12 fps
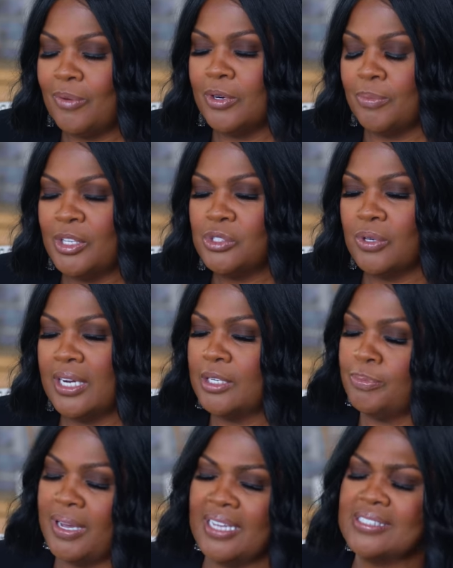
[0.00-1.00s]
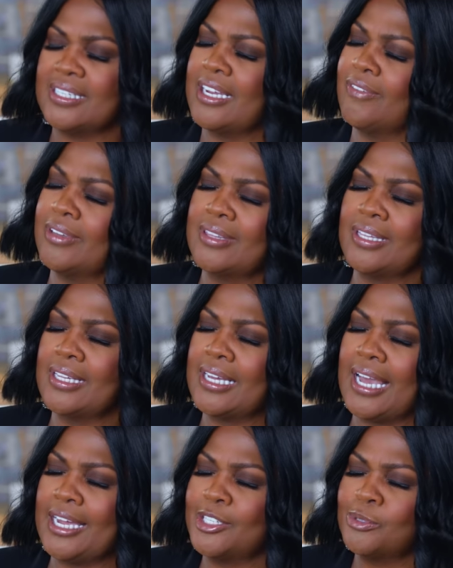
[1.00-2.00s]
I want to make sure I deposit everything that
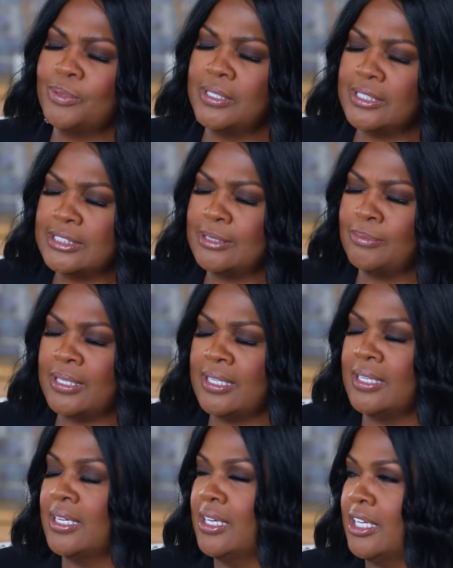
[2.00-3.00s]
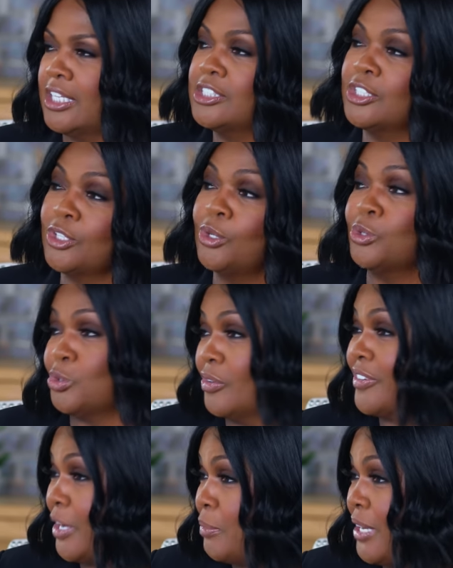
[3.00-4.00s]
God has put into me into those who
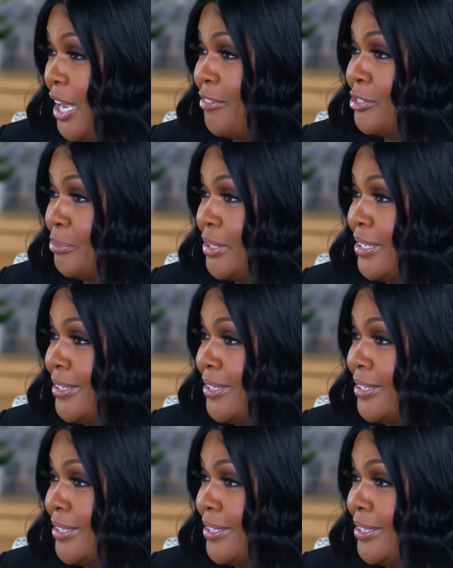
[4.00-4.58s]
are coming after me.